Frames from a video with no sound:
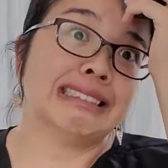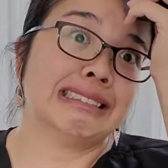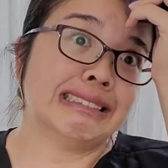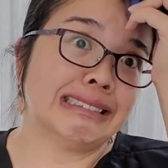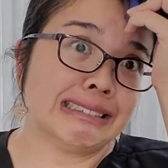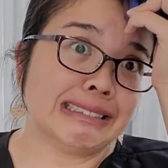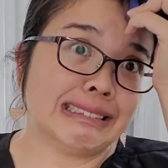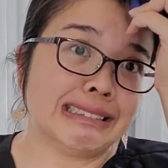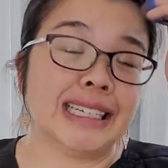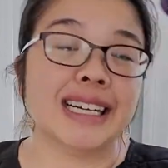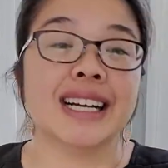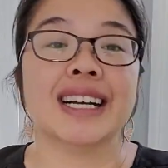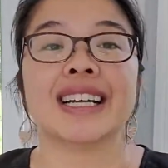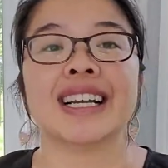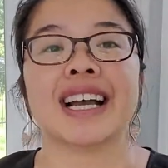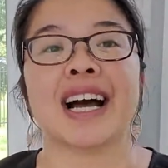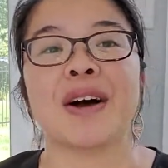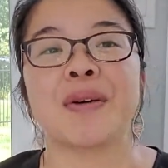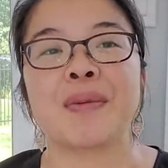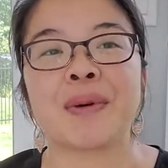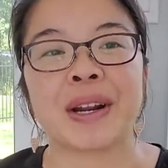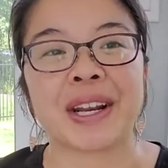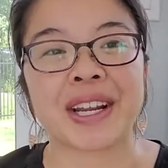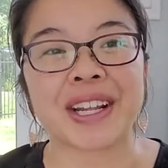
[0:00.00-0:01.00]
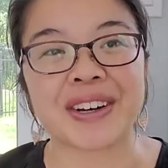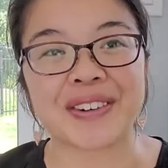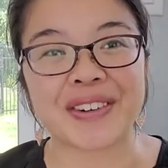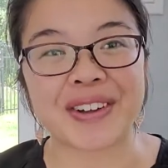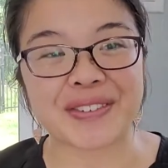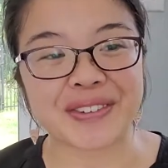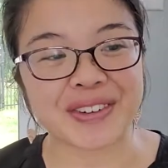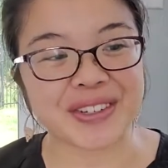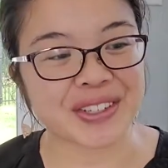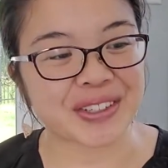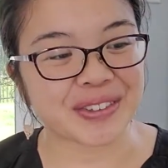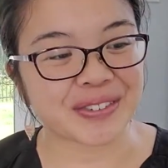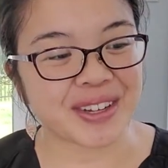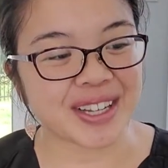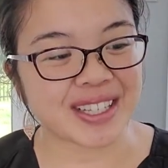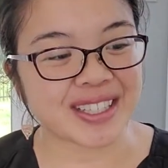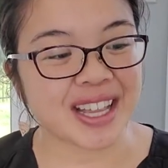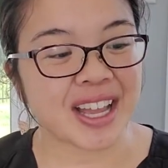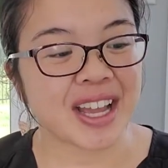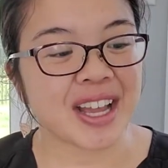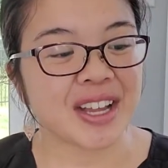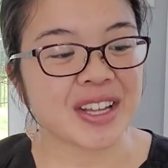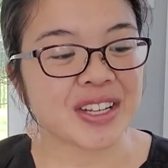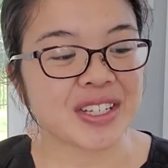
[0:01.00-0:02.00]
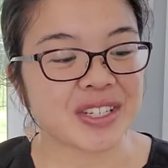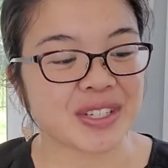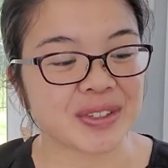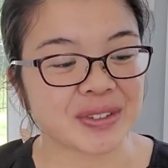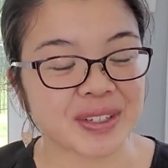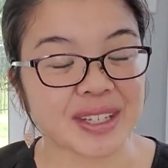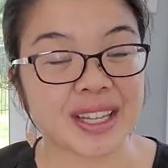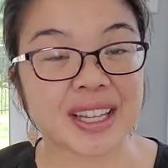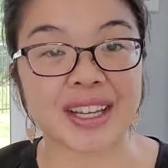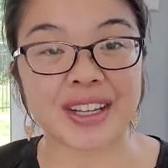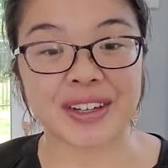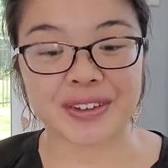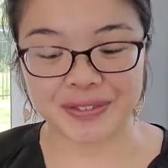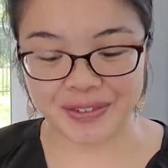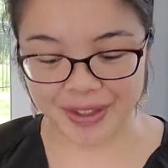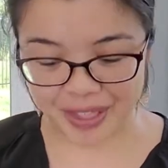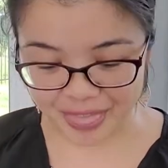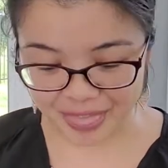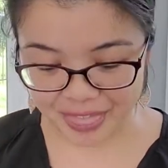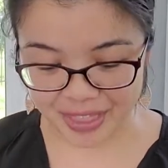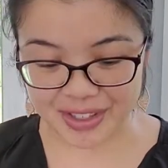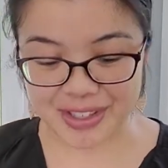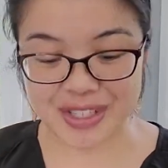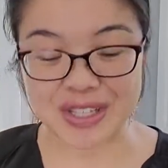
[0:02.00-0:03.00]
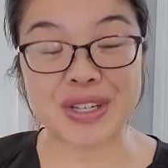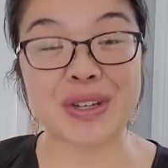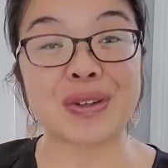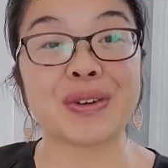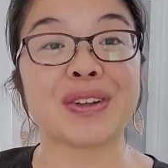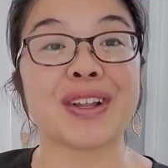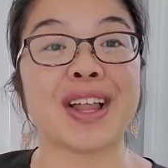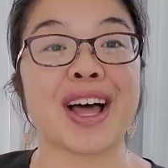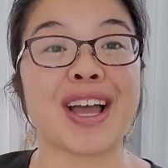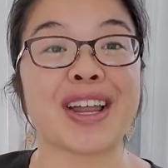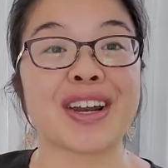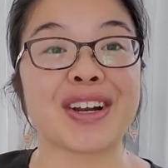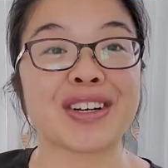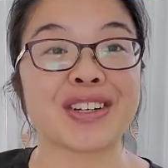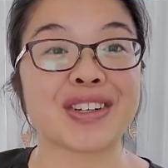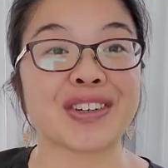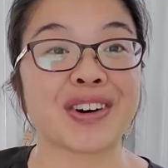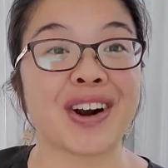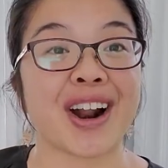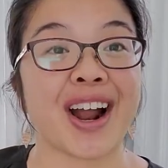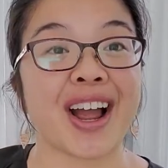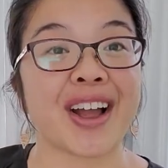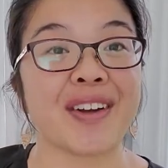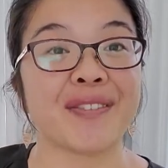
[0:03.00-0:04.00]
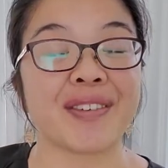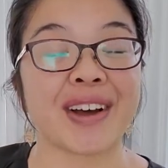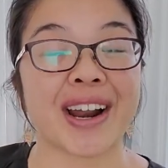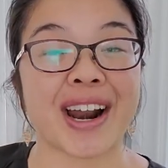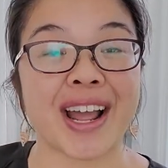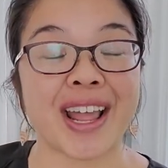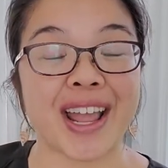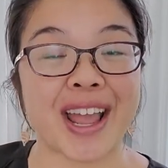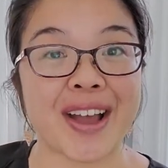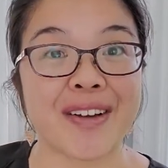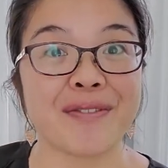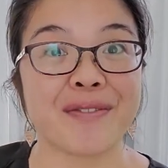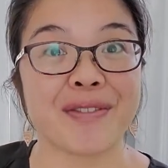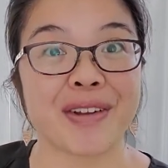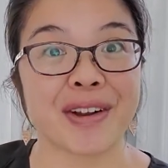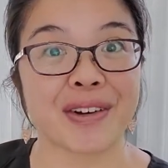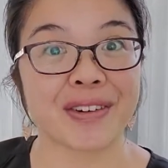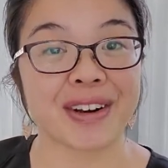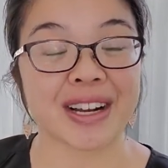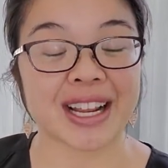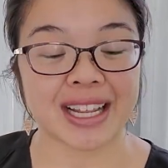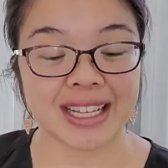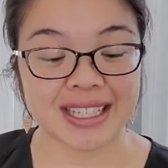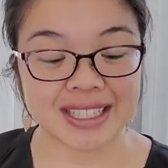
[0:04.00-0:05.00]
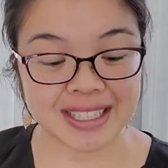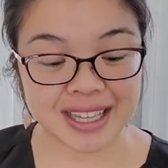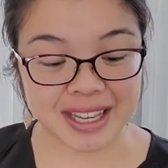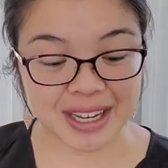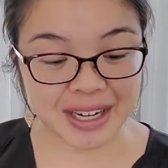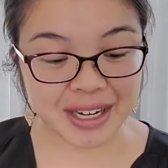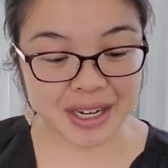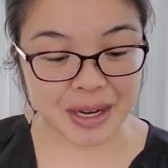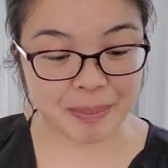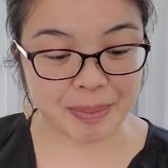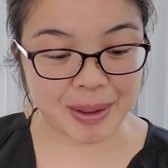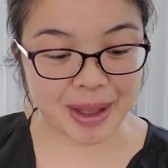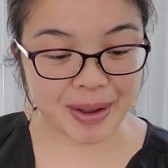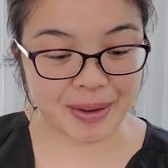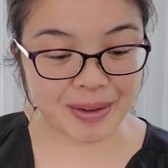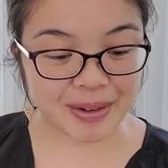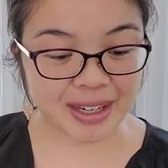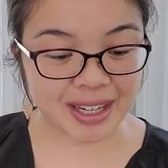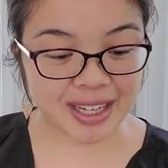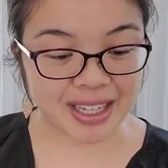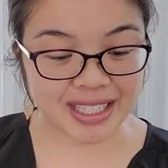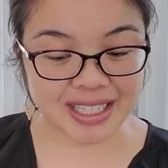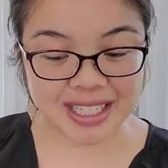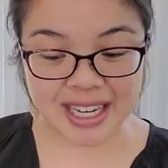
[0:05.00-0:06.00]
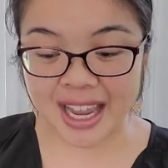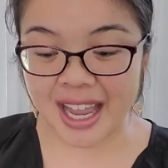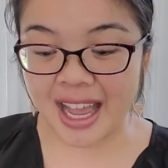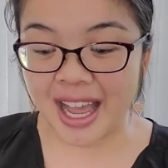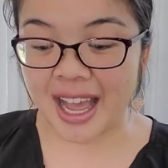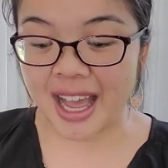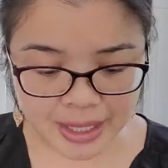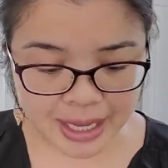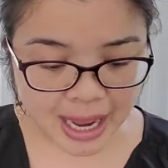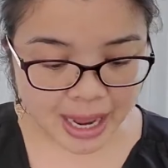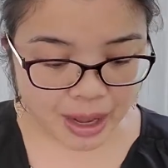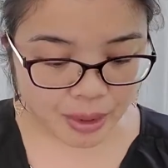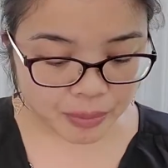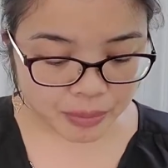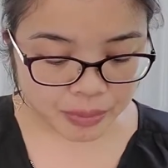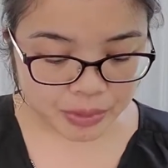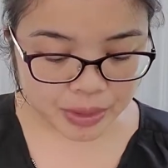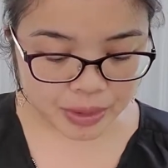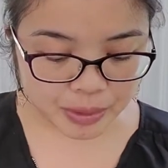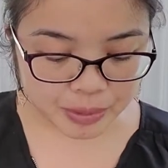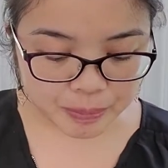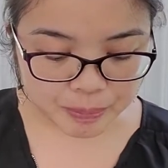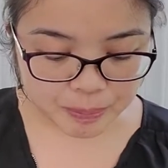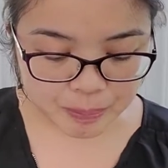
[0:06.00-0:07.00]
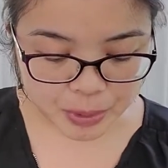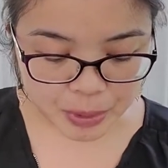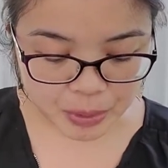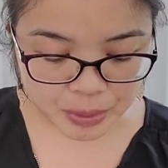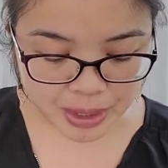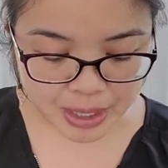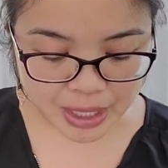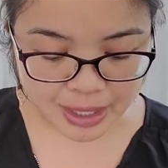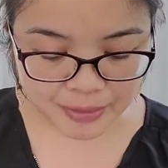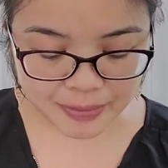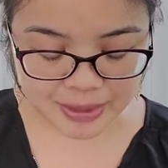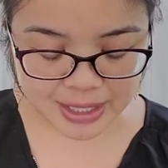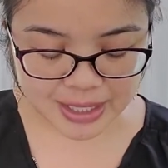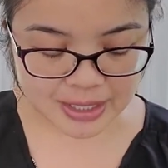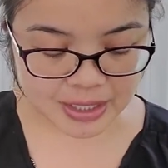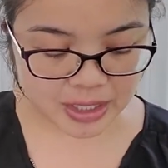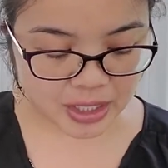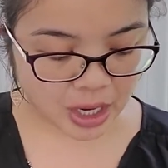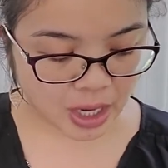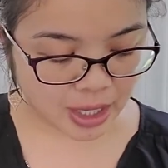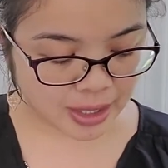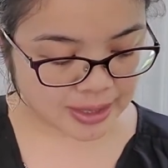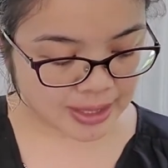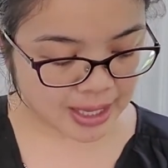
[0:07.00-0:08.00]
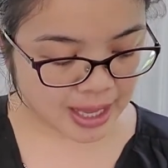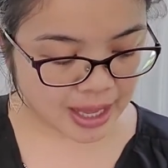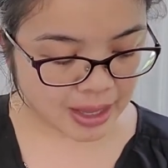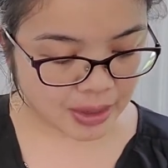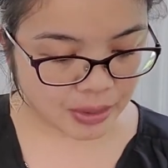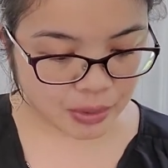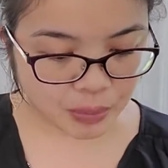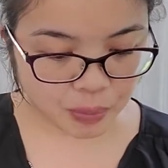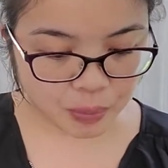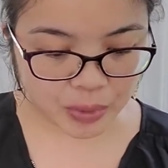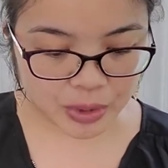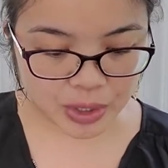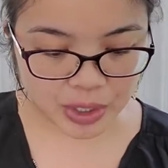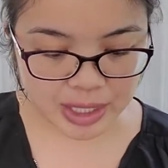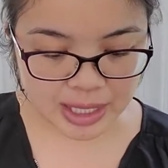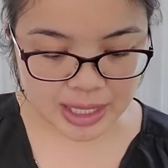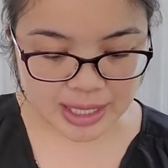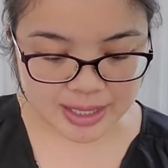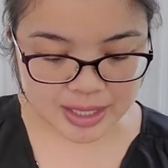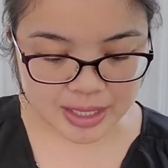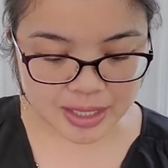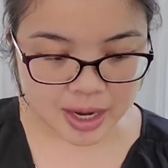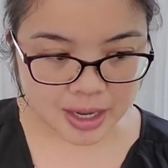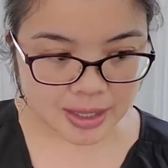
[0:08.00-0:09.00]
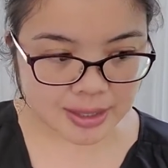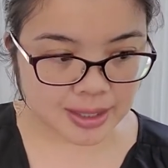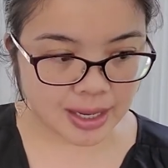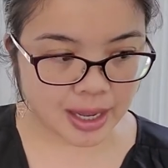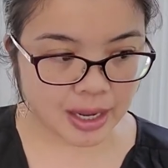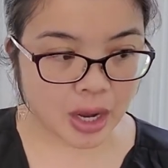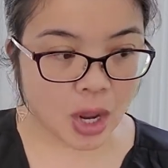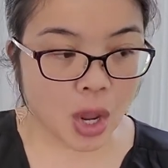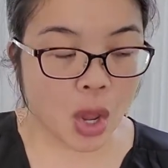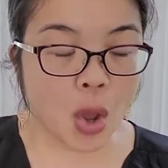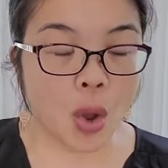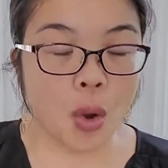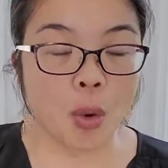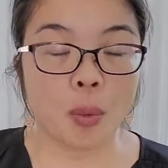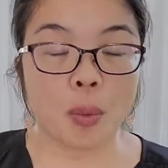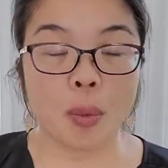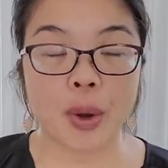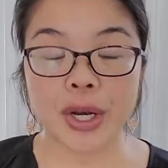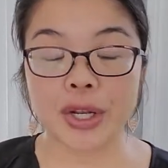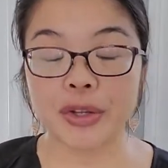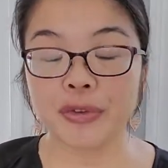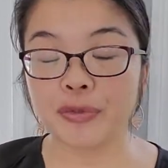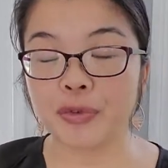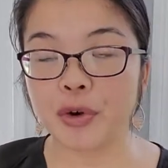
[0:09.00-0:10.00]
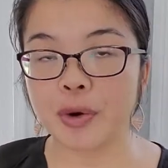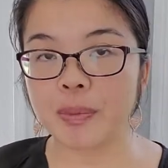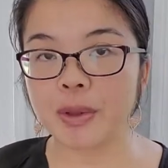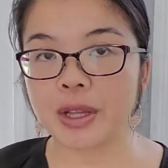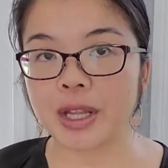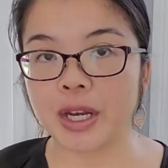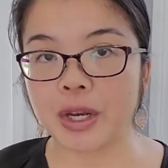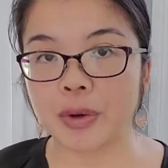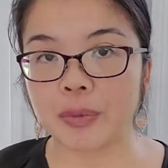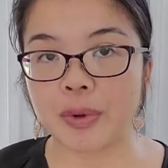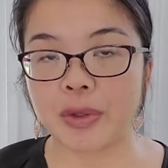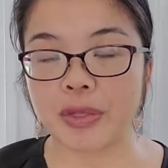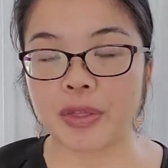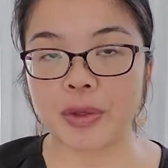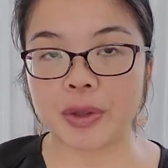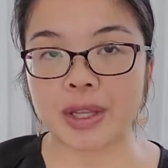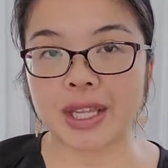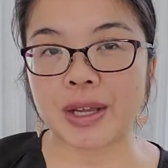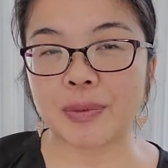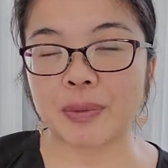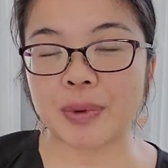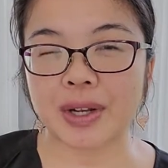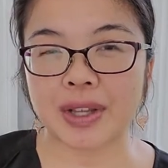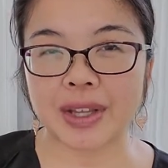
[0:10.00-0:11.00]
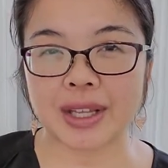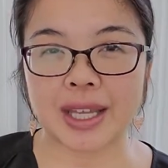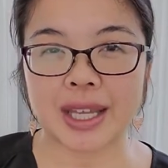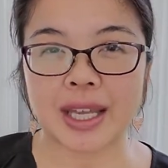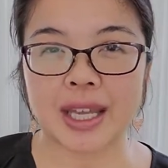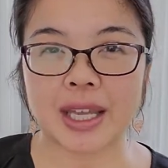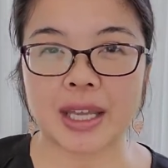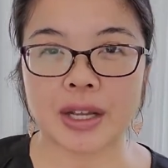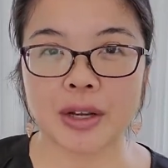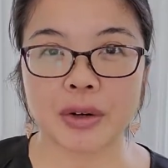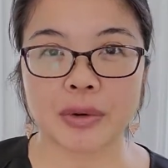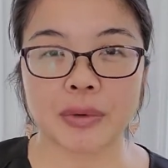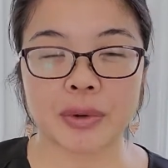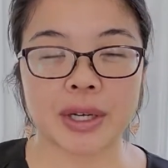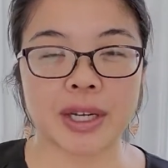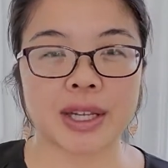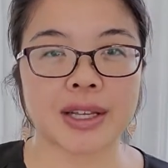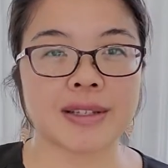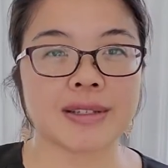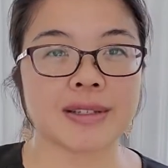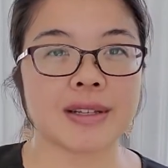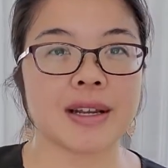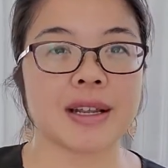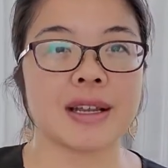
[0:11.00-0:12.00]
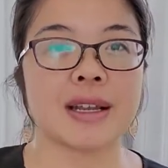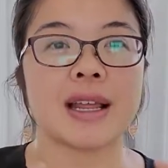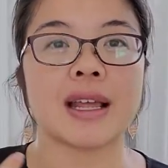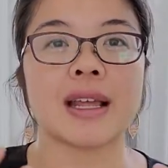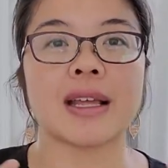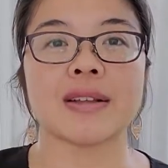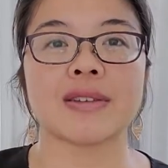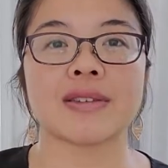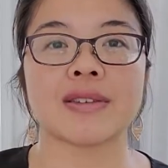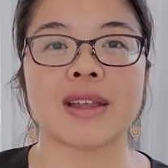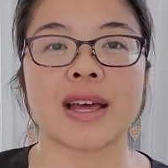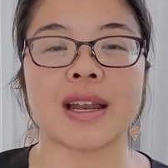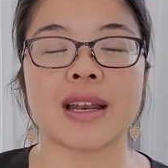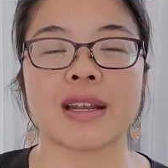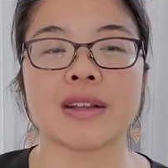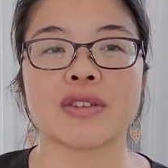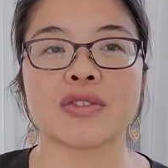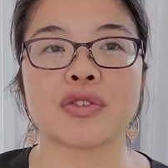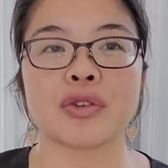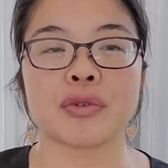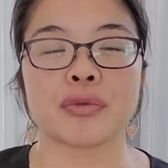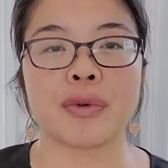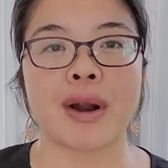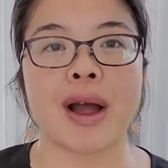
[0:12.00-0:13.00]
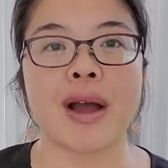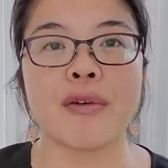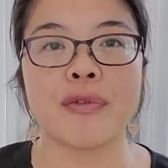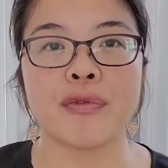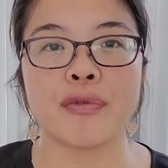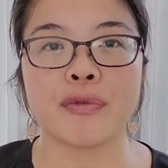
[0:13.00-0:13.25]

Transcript: Ooh, I'm putting it away for two weeks to give this new line a try, but I am very excited about it. Now, the beauty of Isa Knox, and with the Isa Knox line, what is formulated with the one of the key ingredients in it is that is derived